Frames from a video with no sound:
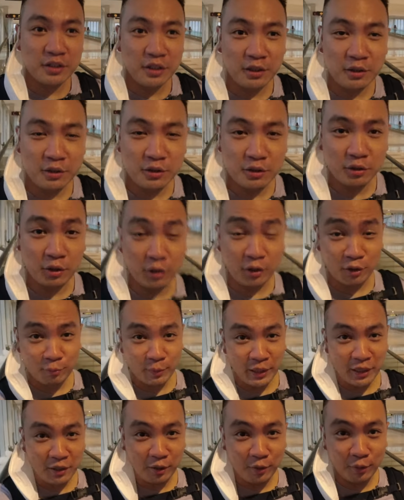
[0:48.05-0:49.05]
to change all
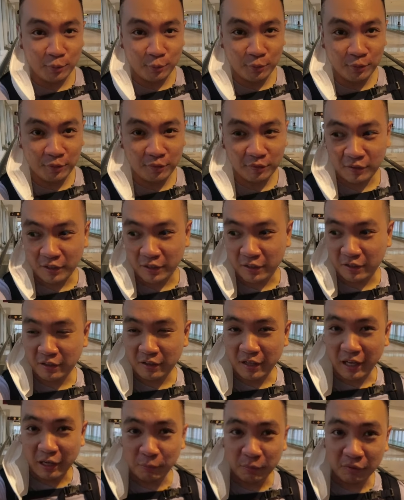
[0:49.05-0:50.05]
my clothes.
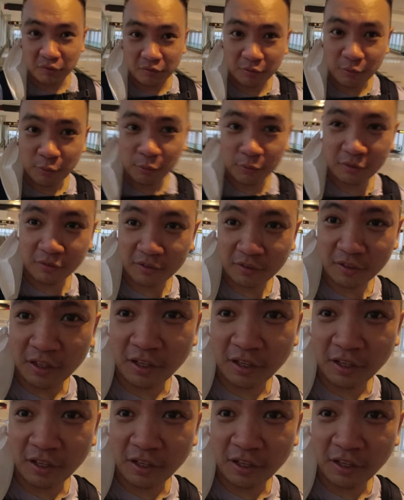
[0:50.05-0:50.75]
I was soaked